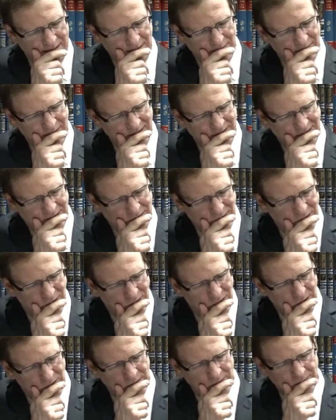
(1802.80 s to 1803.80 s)
the Kohen
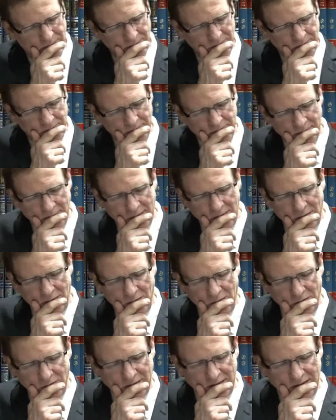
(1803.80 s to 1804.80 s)
Gadol,
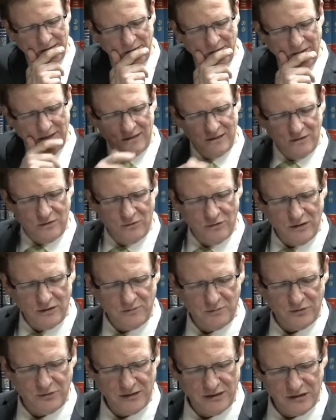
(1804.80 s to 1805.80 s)
who was anointed to his
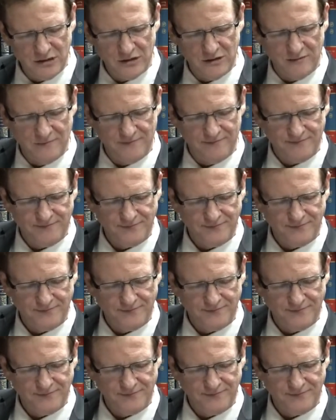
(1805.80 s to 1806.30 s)
position.